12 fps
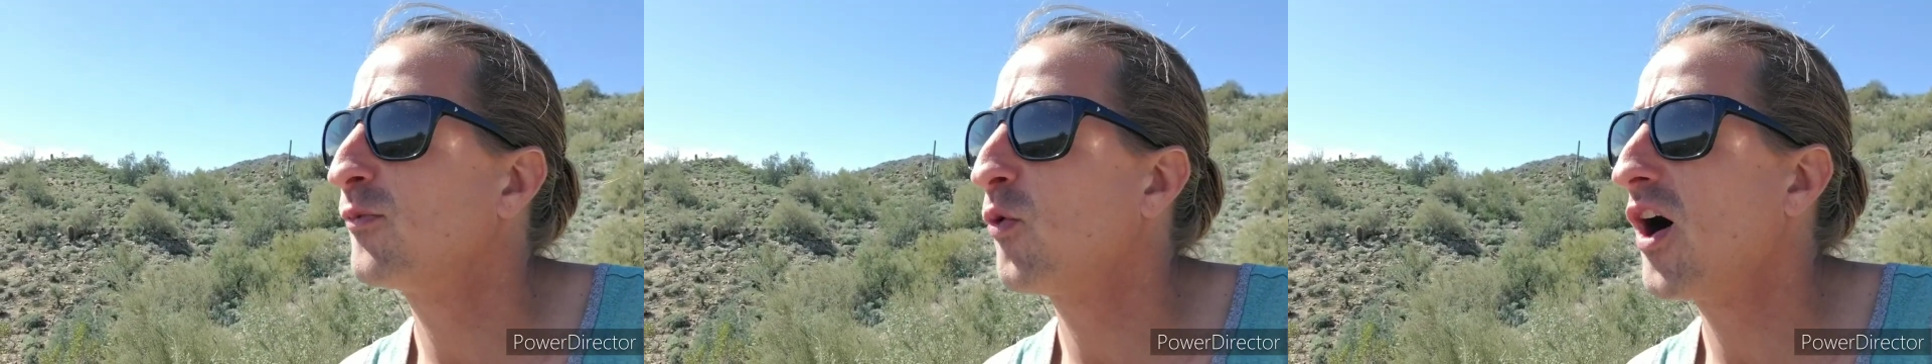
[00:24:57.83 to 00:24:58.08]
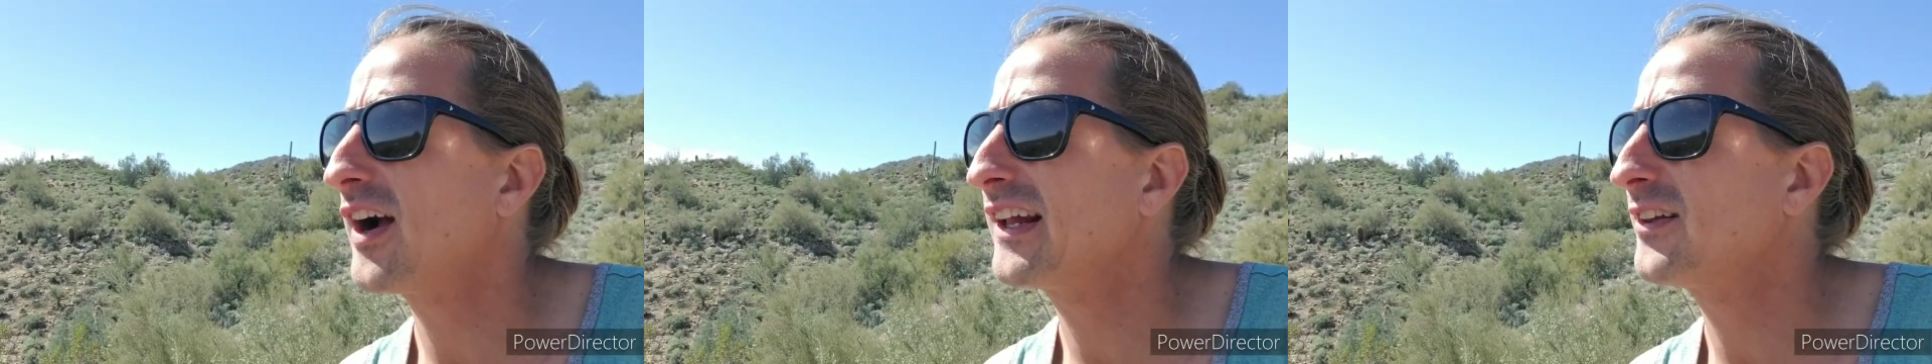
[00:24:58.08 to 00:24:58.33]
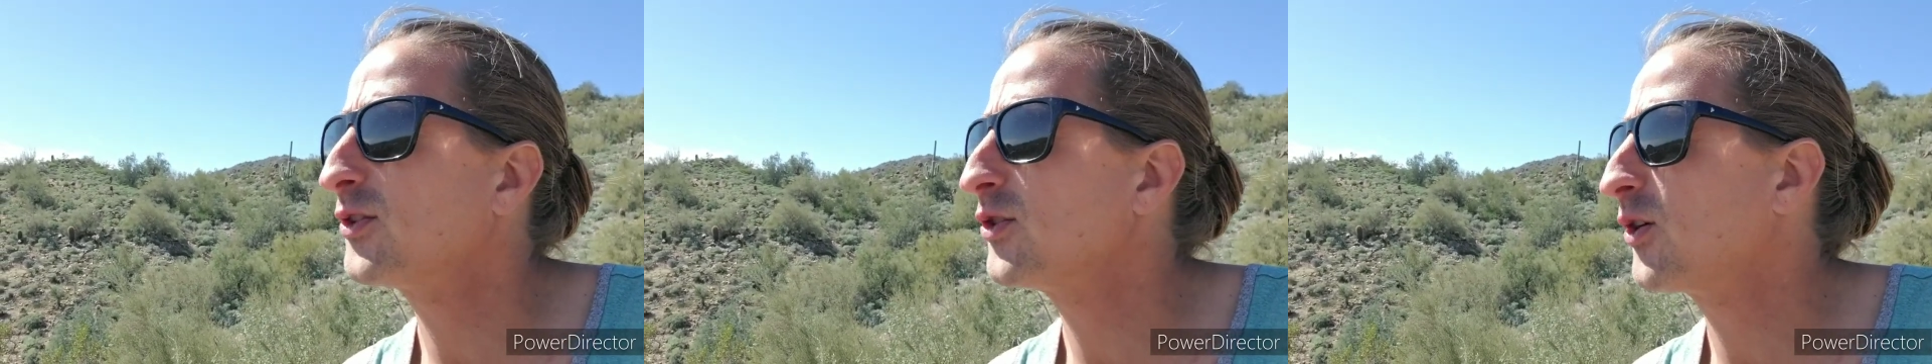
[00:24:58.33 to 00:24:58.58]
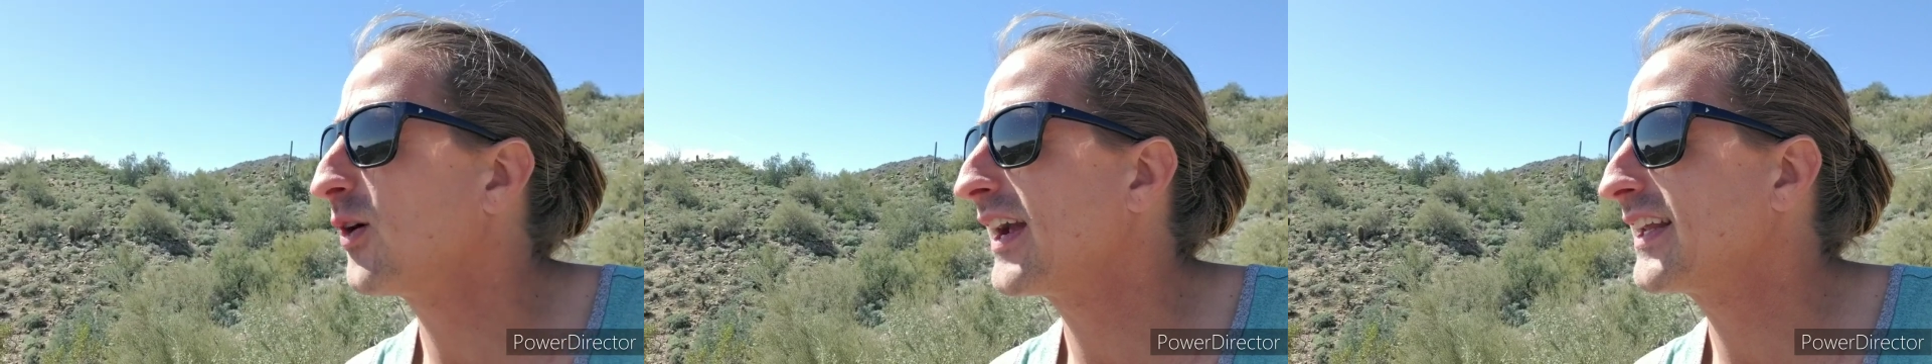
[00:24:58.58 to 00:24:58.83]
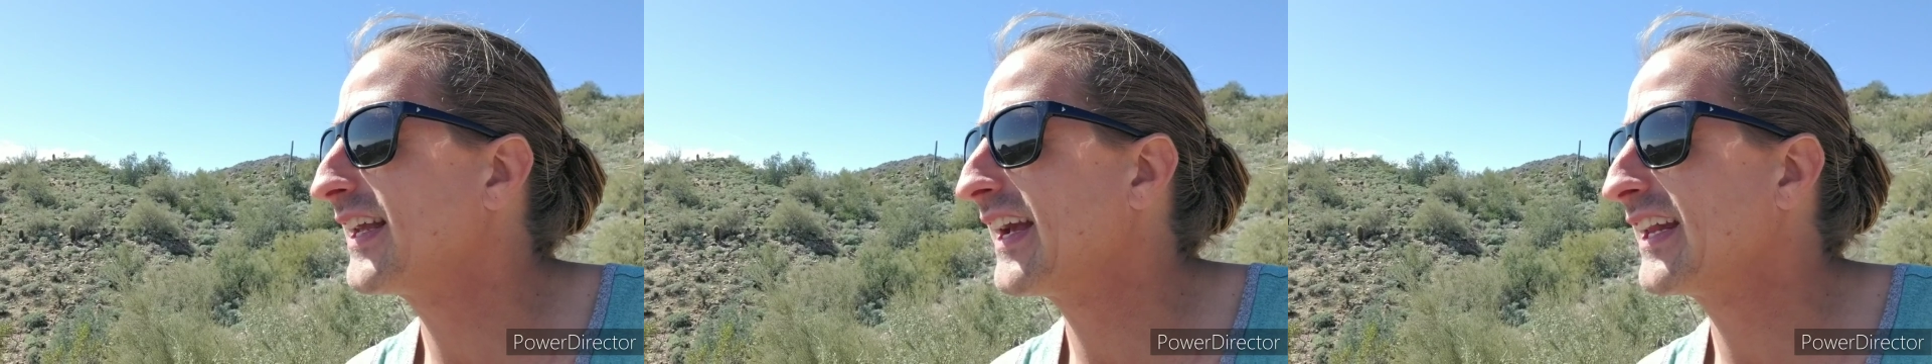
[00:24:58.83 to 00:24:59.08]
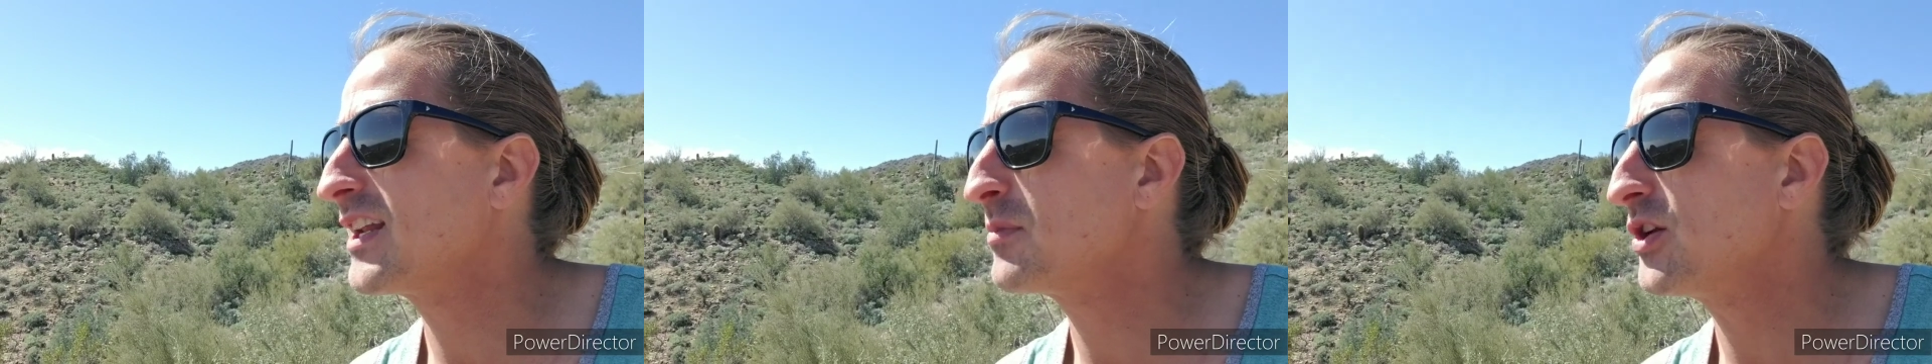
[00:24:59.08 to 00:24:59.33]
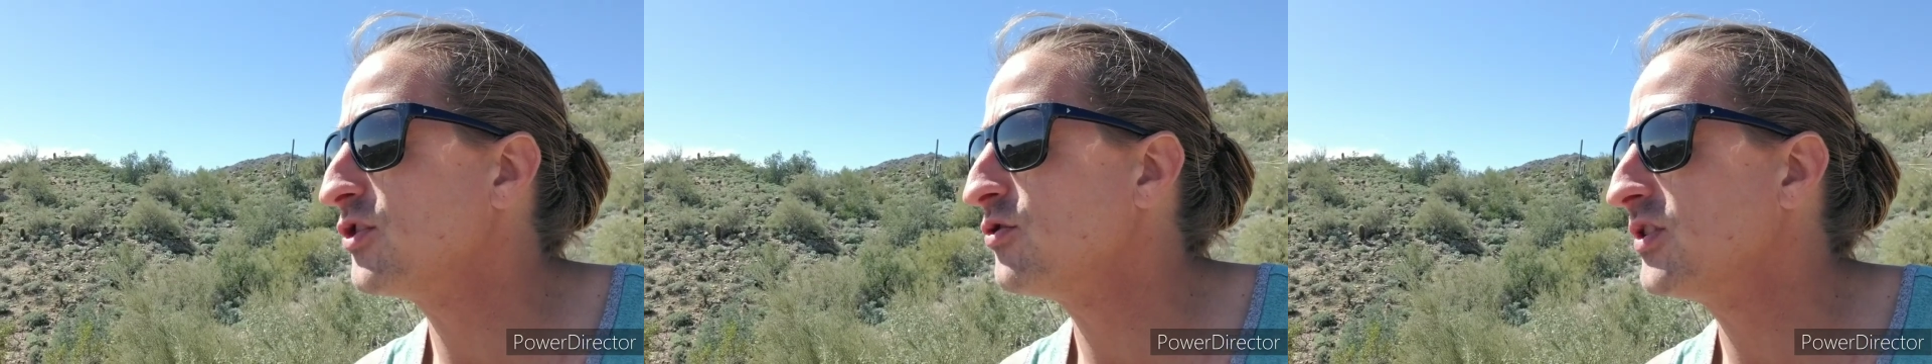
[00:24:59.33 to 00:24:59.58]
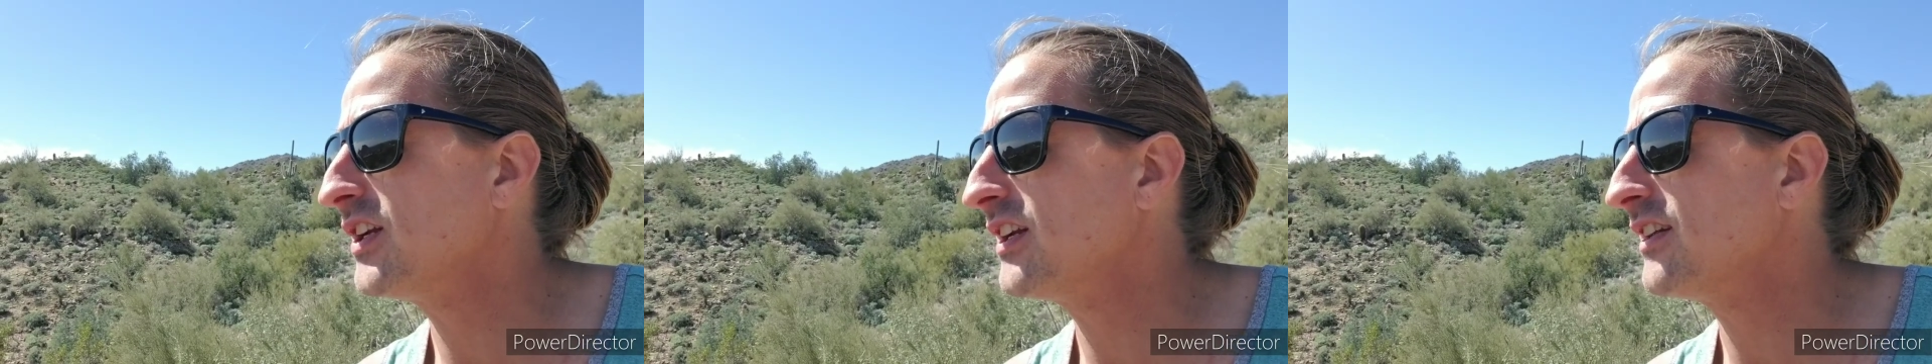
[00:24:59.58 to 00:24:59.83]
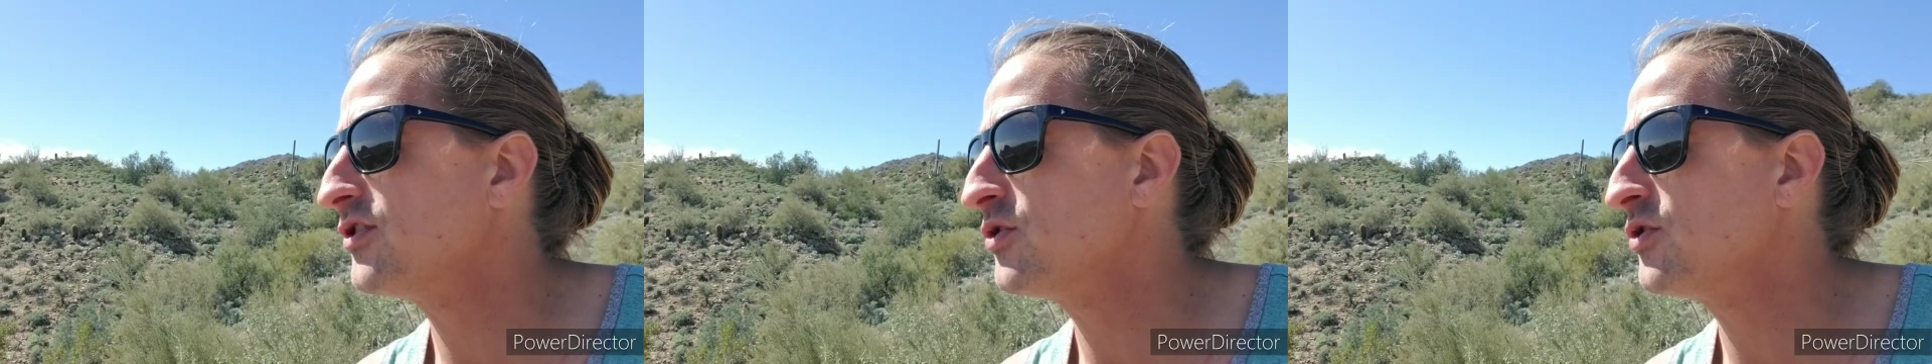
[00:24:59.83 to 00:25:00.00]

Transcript: walking through the Grand Canyon, but you need,